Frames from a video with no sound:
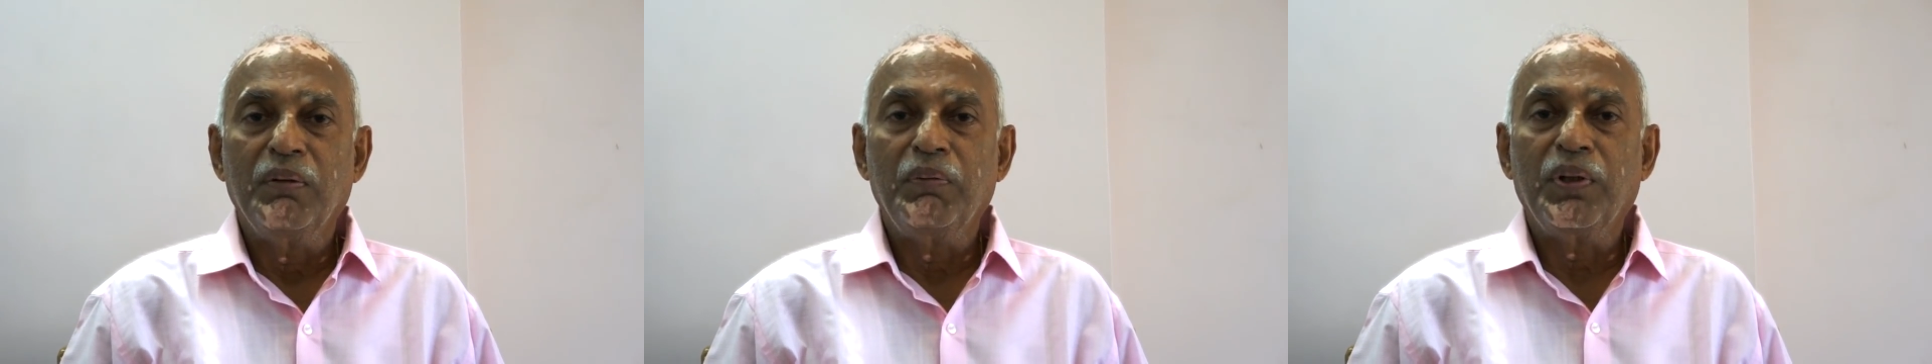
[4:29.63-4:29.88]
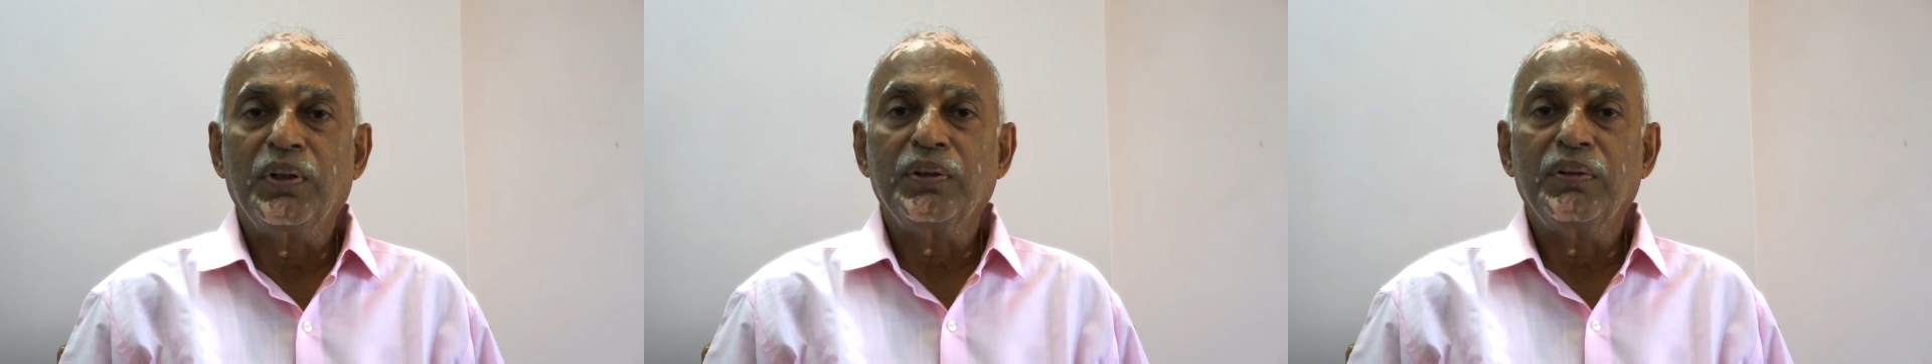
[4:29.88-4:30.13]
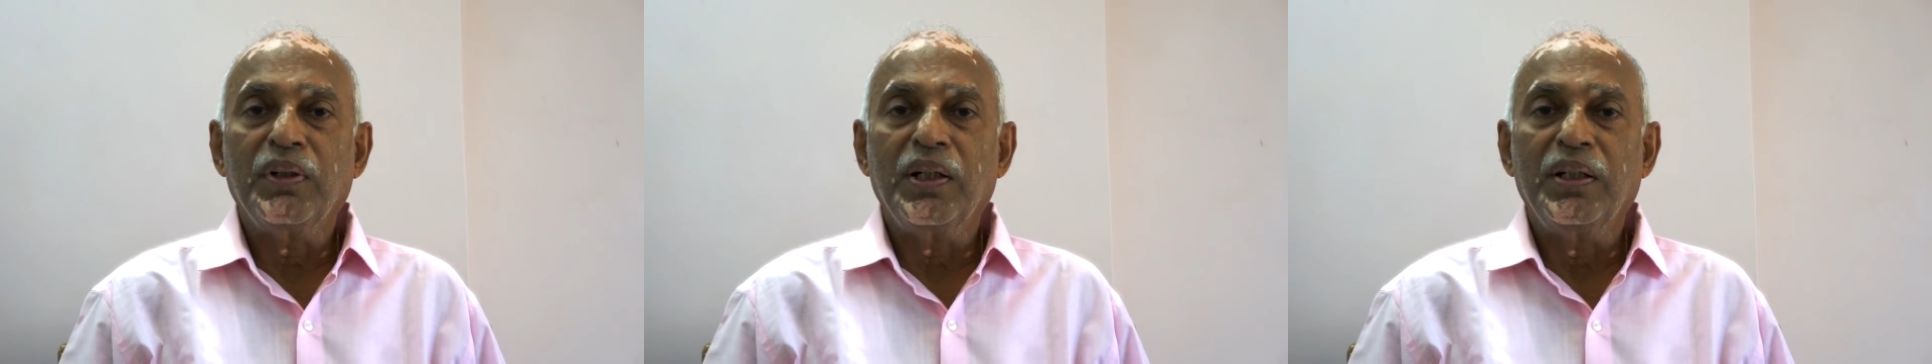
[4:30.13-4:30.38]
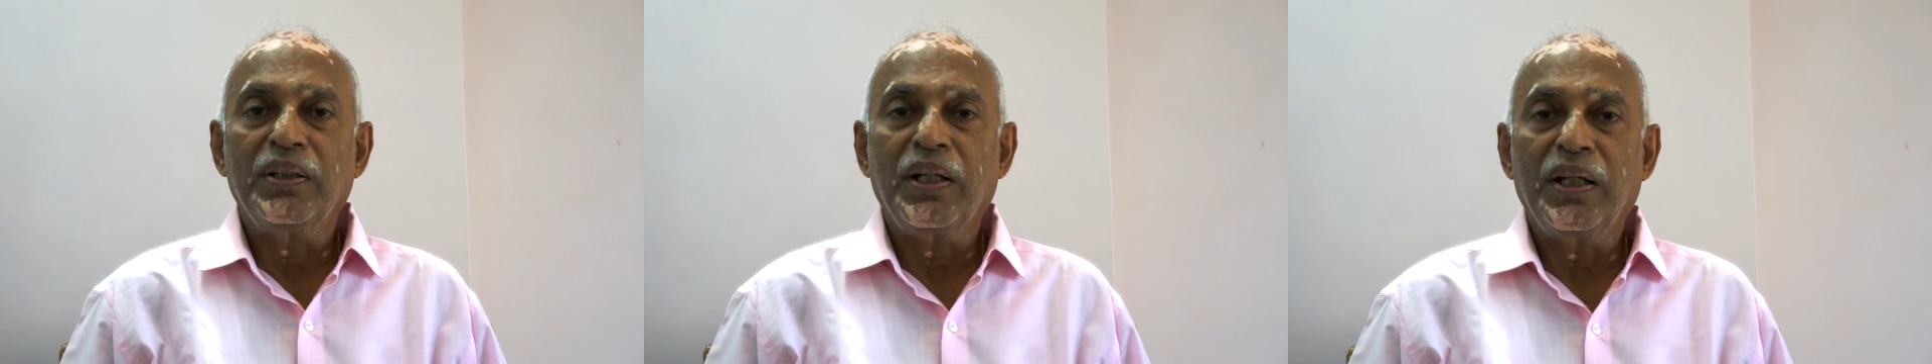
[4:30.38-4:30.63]
because your
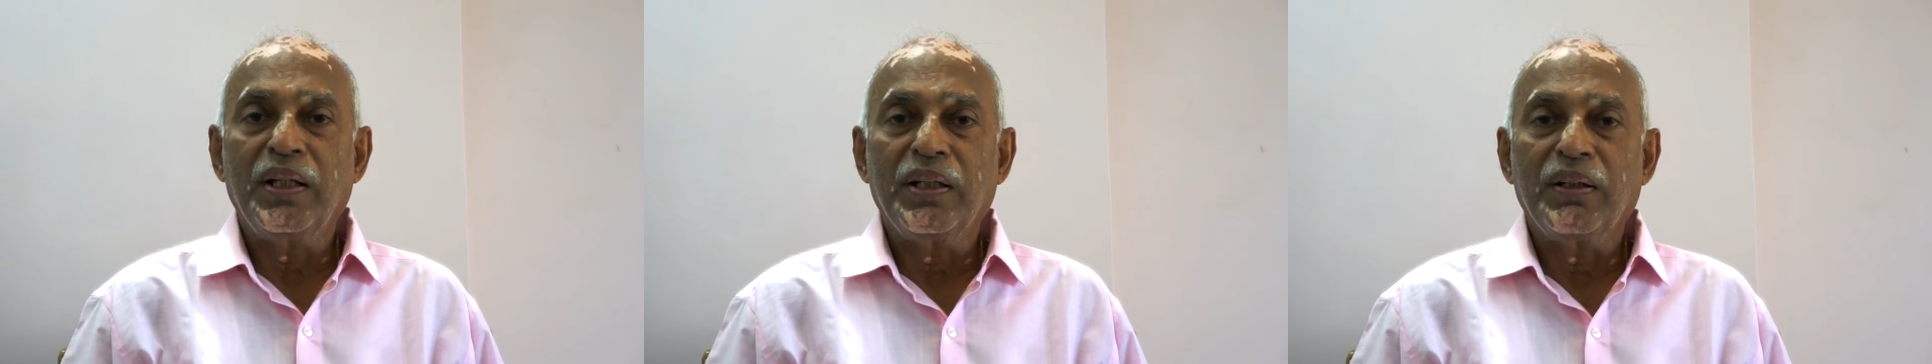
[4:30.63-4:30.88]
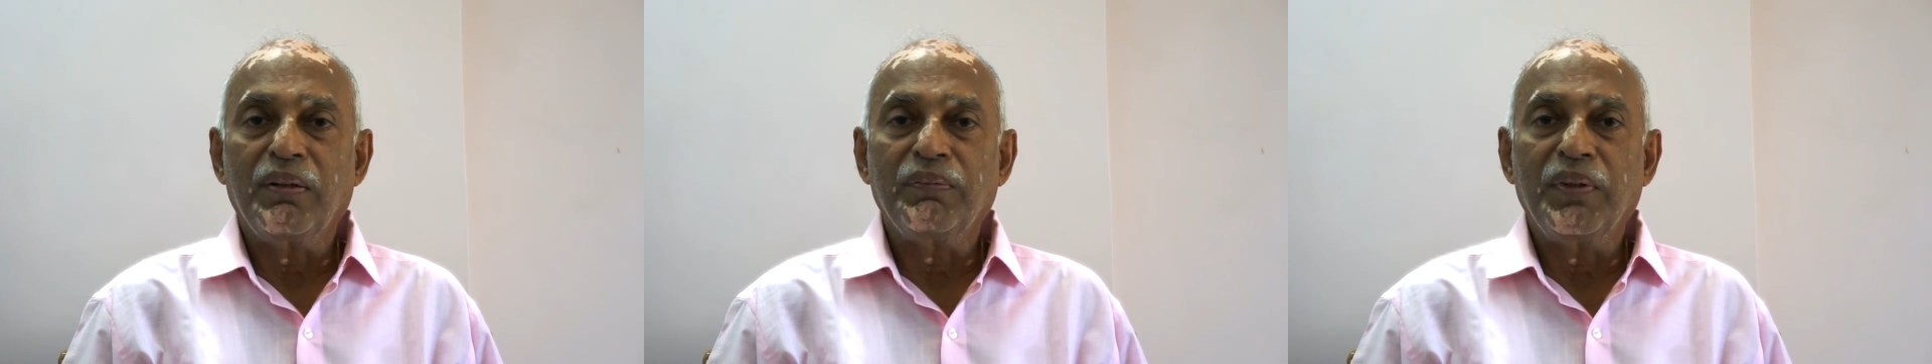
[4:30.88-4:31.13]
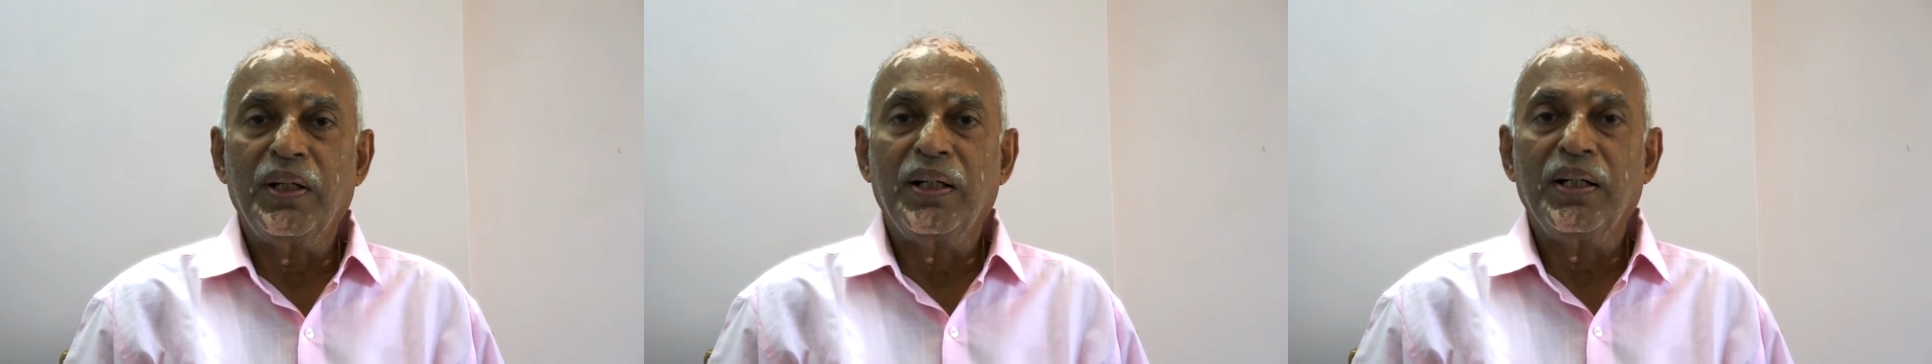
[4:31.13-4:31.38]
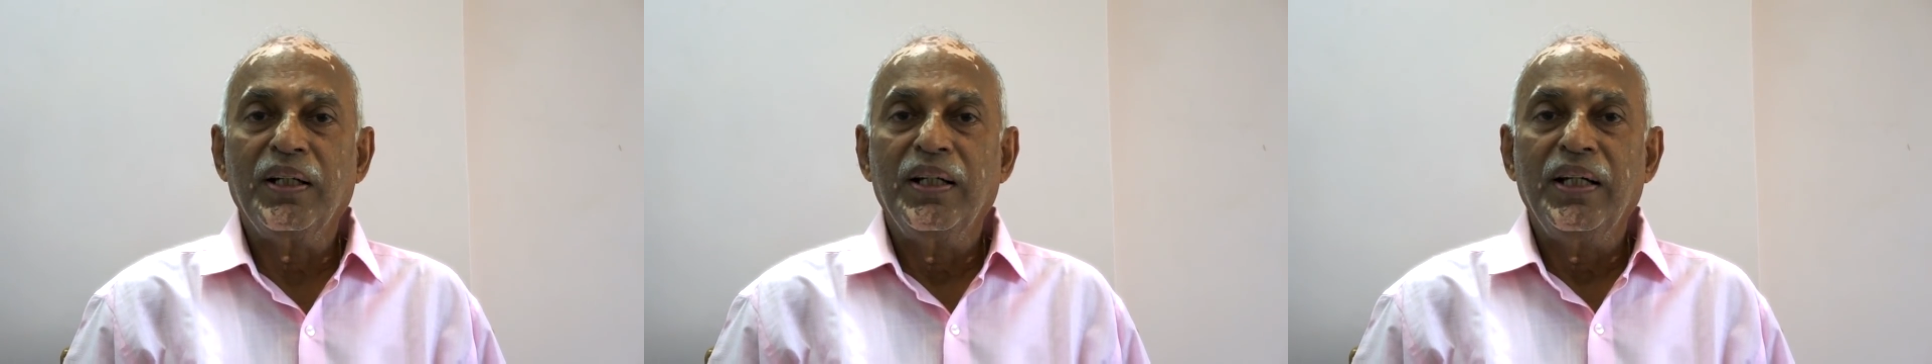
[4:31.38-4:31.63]
intake of
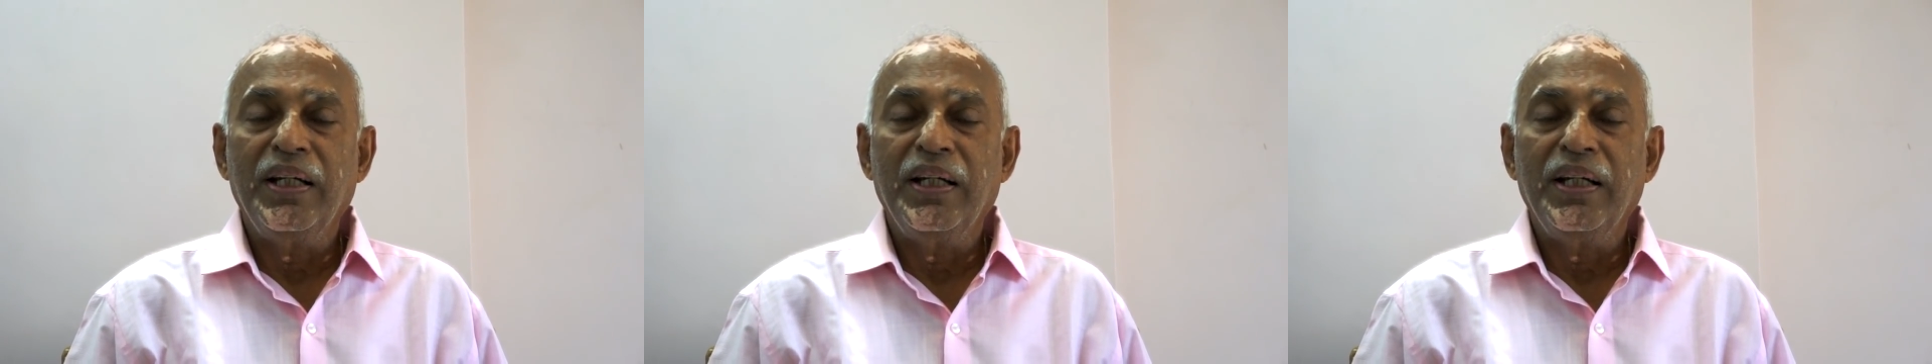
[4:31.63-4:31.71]
air